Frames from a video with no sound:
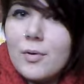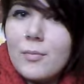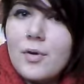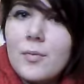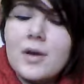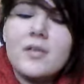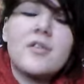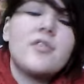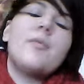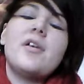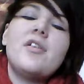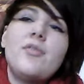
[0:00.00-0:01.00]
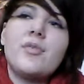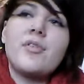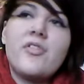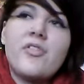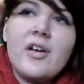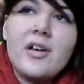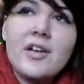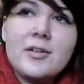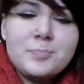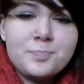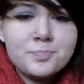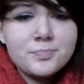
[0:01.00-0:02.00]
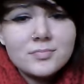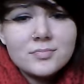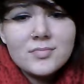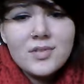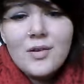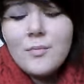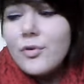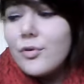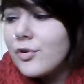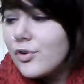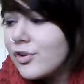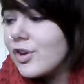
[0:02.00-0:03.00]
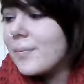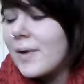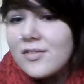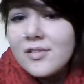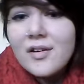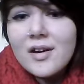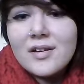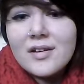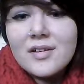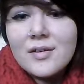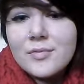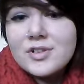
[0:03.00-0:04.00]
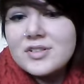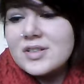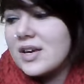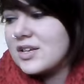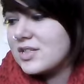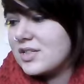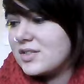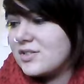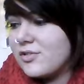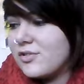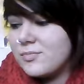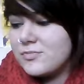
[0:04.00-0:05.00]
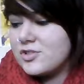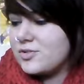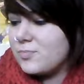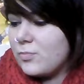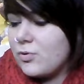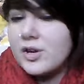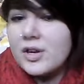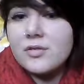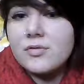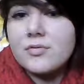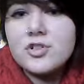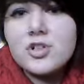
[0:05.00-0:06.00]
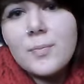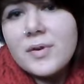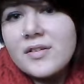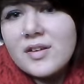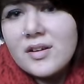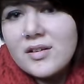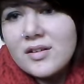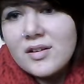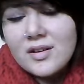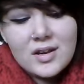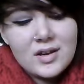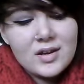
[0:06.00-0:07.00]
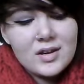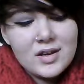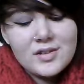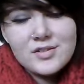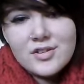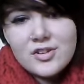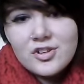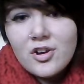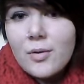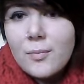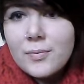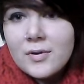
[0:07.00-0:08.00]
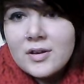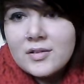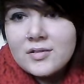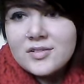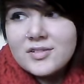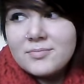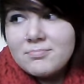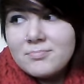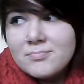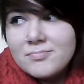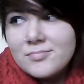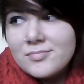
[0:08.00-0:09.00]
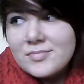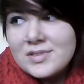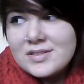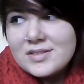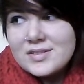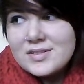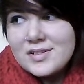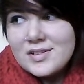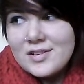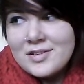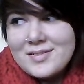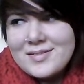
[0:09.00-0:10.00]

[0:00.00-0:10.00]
when we went, because we went to a signing. And we were all queuing up outside, and we just casually saw them just walking through a shopping centre into the shop. And it's, you know,